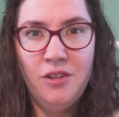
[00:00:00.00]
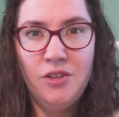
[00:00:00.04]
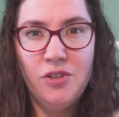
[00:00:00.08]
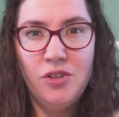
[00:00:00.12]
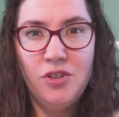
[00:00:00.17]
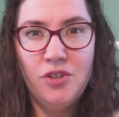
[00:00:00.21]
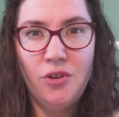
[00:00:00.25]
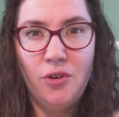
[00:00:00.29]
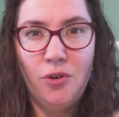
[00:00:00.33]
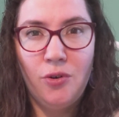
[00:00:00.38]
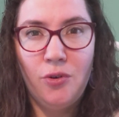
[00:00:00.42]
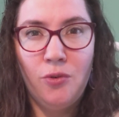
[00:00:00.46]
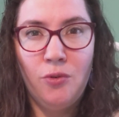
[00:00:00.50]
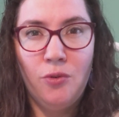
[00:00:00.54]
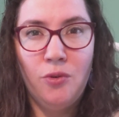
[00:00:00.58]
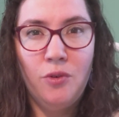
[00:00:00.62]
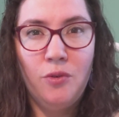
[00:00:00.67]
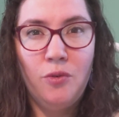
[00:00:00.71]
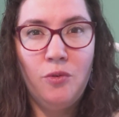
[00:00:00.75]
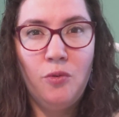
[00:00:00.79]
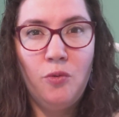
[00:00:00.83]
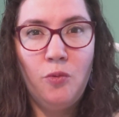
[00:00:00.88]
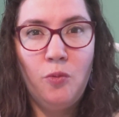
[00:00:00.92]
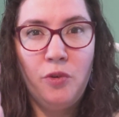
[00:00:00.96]
So
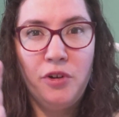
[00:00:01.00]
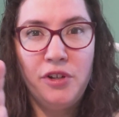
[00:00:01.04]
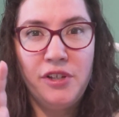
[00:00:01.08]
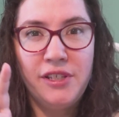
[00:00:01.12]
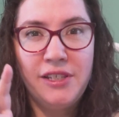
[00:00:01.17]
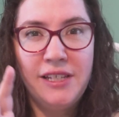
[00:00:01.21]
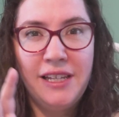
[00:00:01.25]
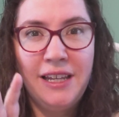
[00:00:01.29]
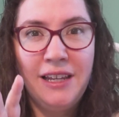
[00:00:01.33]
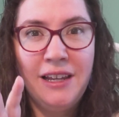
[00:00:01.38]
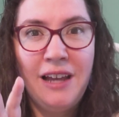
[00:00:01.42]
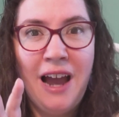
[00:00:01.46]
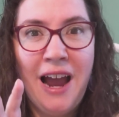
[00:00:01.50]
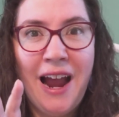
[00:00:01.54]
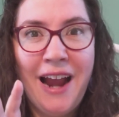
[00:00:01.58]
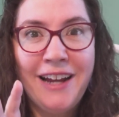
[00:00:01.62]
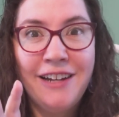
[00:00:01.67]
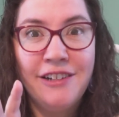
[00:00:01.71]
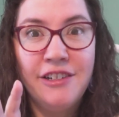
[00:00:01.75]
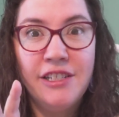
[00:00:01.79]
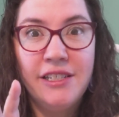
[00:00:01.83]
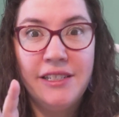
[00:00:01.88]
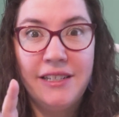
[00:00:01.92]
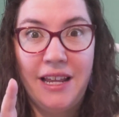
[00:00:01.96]
we're seeing
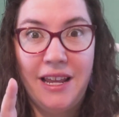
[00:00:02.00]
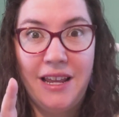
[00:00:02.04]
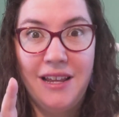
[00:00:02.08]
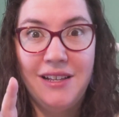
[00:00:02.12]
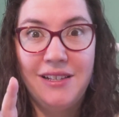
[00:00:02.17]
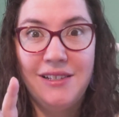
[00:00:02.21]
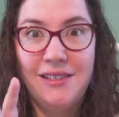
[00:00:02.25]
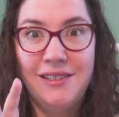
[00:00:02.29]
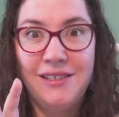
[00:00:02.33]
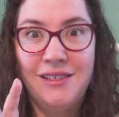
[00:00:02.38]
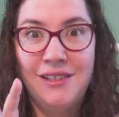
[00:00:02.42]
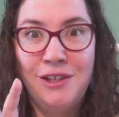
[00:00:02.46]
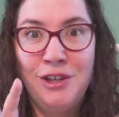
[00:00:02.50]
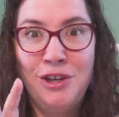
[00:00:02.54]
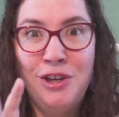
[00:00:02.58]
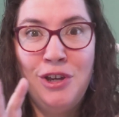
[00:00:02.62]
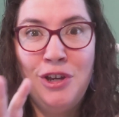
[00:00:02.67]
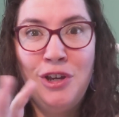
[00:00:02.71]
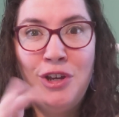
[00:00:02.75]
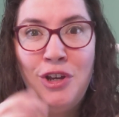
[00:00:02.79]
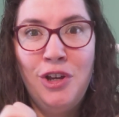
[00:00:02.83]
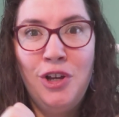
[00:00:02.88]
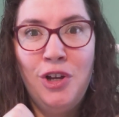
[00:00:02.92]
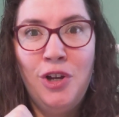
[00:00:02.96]
higher stakes.
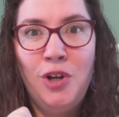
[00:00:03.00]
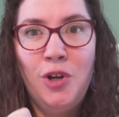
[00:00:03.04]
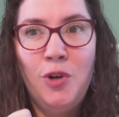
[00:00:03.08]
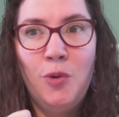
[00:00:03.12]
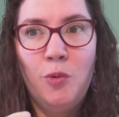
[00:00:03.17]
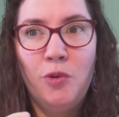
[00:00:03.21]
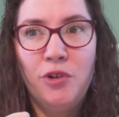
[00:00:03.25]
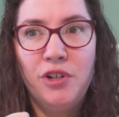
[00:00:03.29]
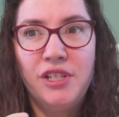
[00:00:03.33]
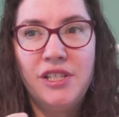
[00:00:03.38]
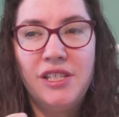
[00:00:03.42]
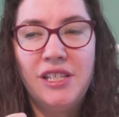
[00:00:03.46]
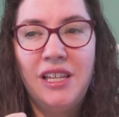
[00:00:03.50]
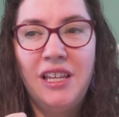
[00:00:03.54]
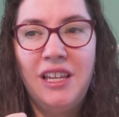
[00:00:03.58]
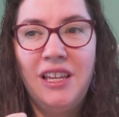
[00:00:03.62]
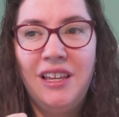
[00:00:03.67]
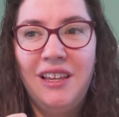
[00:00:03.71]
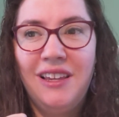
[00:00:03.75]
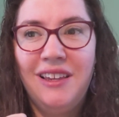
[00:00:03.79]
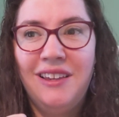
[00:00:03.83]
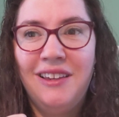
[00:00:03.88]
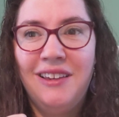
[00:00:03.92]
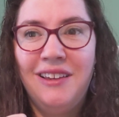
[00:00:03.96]
We're
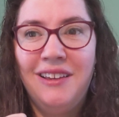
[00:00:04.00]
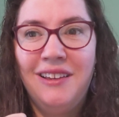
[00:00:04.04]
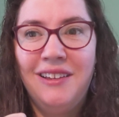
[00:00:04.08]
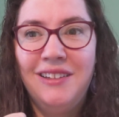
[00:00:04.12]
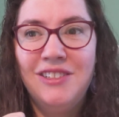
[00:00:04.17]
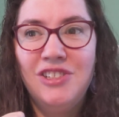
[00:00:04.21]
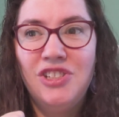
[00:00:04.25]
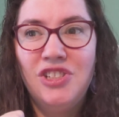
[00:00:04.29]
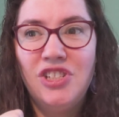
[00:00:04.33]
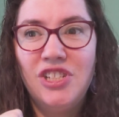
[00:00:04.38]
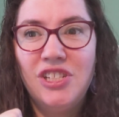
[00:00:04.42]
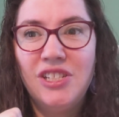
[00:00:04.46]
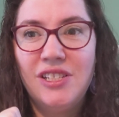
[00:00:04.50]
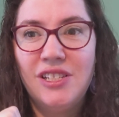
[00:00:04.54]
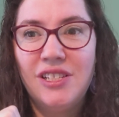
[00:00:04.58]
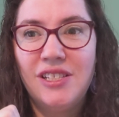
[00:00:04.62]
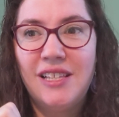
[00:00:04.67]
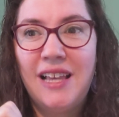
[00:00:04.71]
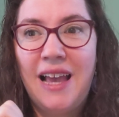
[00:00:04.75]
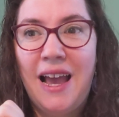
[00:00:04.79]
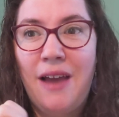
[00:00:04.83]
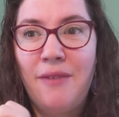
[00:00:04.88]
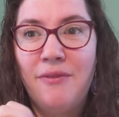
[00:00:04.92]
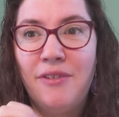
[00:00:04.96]
seeing
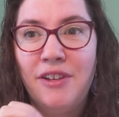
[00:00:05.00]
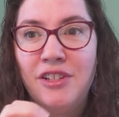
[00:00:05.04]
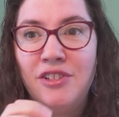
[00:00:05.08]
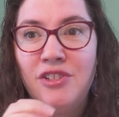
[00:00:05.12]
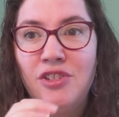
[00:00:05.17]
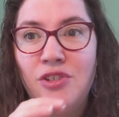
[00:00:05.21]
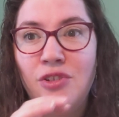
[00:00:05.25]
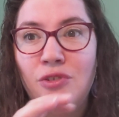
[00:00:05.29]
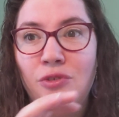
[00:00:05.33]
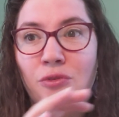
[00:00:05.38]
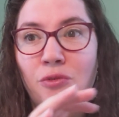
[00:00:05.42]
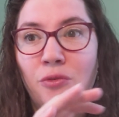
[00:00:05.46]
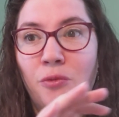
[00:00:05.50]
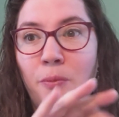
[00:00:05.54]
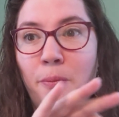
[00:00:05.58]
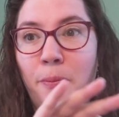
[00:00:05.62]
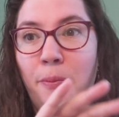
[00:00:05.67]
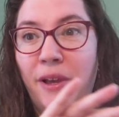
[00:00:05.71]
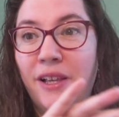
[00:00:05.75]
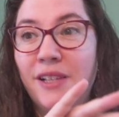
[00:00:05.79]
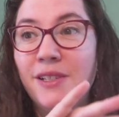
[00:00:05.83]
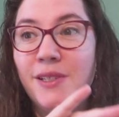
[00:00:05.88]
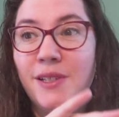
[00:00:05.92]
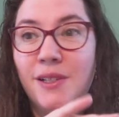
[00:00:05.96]
Jesus having to
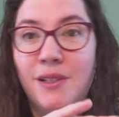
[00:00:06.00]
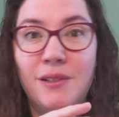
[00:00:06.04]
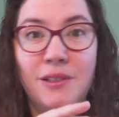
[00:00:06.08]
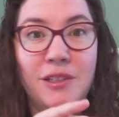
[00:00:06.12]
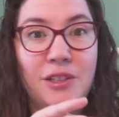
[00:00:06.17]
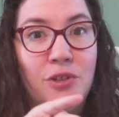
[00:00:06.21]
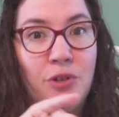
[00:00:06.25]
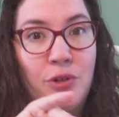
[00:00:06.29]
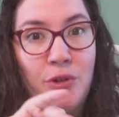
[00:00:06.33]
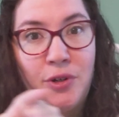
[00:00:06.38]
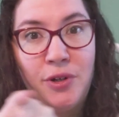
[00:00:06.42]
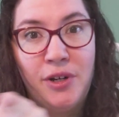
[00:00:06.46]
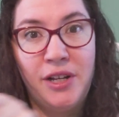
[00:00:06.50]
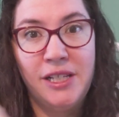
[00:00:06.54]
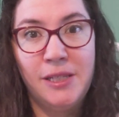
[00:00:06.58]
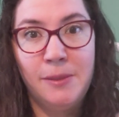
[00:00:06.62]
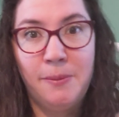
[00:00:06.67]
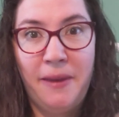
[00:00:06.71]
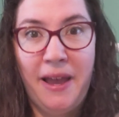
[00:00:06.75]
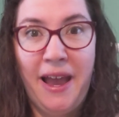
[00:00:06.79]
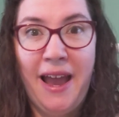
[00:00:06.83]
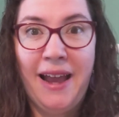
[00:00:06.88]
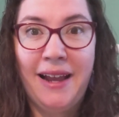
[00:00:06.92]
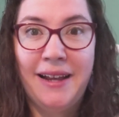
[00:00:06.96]
basically turn his
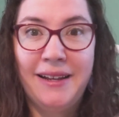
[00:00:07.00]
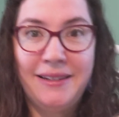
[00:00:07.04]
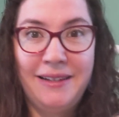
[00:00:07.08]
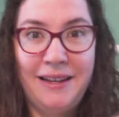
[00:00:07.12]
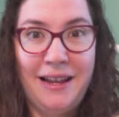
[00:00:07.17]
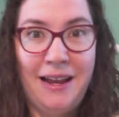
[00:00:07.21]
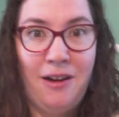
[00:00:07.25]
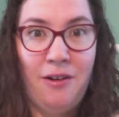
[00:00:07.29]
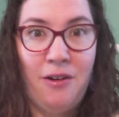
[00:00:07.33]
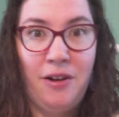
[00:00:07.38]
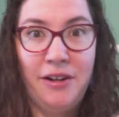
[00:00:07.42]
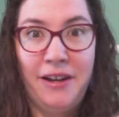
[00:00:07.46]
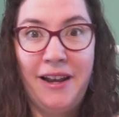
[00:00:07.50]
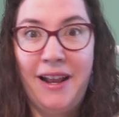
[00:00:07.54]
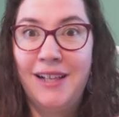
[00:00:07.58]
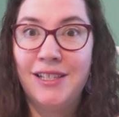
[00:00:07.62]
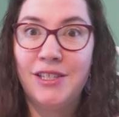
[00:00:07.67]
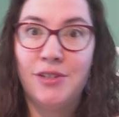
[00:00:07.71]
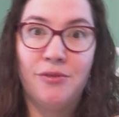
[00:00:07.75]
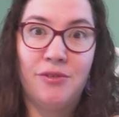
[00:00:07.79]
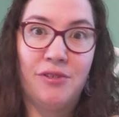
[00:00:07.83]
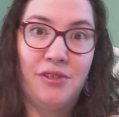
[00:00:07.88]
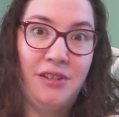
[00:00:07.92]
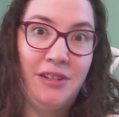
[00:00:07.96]
back now on
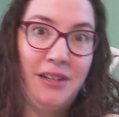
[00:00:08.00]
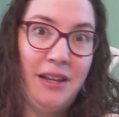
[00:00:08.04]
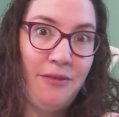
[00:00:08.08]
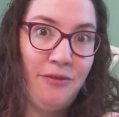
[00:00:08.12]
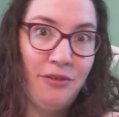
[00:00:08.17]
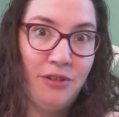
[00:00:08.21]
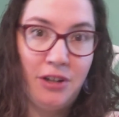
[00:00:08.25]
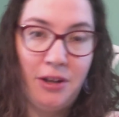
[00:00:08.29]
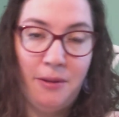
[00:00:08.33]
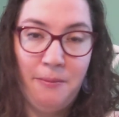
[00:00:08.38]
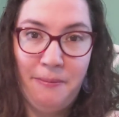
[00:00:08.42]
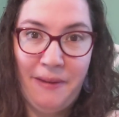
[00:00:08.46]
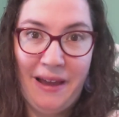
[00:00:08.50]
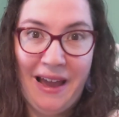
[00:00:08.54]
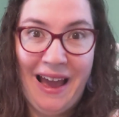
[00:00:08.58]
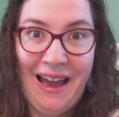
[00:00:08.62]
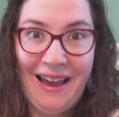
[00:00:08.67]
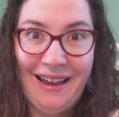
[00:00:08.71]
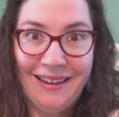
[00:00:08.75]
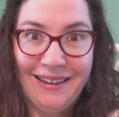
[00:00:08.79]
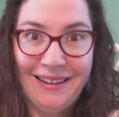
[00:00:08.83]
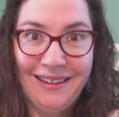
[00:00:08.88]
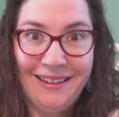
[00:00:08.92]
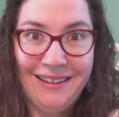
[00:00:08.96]
Nazareth and never come
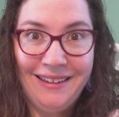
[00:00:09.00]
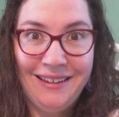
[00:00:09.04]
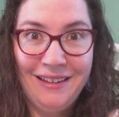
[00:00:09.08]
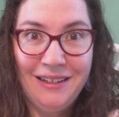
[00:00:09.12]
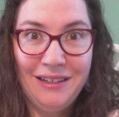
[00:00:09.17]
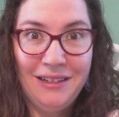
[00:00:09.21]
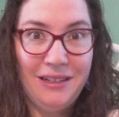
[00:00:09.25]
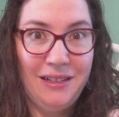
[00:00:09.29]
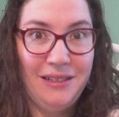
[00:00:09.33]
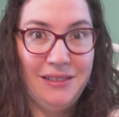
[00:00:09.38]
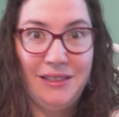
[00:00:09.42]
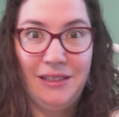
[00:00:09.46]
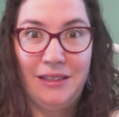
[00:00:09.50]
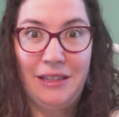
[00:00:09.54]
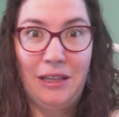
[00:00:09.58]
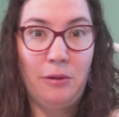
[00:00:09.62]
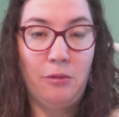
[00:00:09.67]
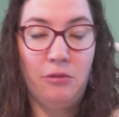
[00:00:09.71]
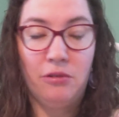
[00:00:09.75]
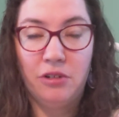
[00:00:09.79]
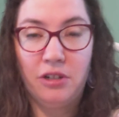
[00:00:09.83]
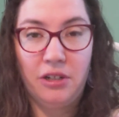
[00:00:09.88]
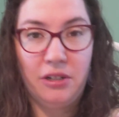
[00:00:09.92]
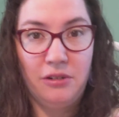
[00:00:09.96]
back, because
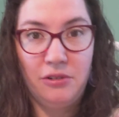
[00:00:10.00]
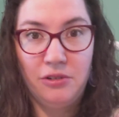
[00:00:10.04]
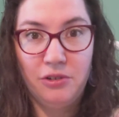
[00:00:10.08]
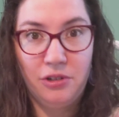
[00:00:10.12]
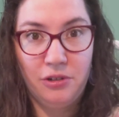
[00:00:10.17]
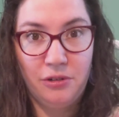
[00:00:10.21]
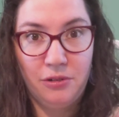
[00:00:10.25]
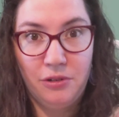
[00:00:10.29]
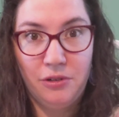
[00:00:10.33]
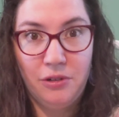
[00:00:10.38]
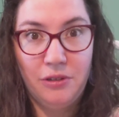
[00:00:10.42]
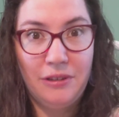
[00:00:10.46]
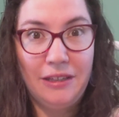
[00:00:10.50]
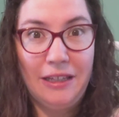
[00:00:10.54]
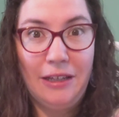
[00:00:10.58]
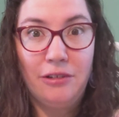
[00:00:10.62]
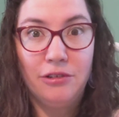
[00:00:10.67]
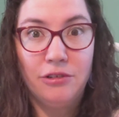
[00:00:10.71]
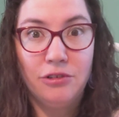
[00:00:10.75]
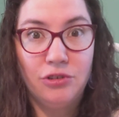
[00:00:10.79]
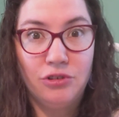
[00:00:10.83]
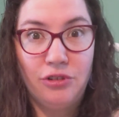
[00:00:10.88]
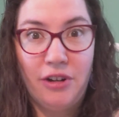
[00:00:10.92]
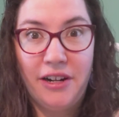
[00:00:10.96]

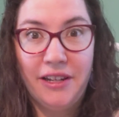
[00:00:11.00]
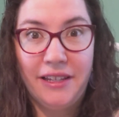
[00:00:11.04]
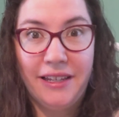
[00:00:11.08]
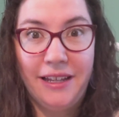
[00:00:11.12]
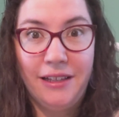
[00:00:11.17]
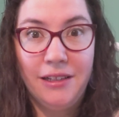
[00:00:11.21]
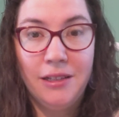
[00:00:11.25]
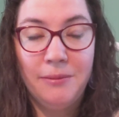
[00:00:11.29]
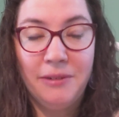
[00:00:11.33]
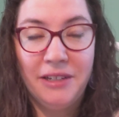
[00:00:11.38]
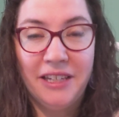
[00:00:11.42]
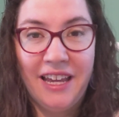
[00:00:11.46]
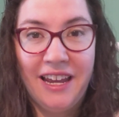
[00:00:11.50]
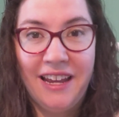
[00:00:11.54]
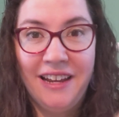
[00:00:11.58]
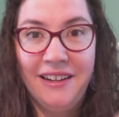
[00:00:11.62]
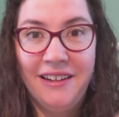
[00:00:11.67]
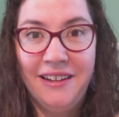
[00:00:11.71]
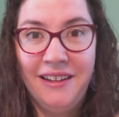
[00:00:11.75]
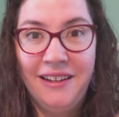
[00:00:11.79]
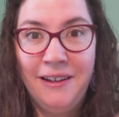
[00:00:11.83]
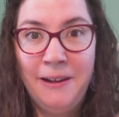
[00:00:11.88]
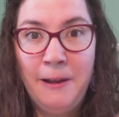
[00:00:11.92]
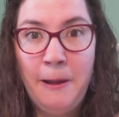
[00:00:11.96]
they'll try to kill him
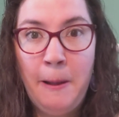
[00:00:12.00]
again.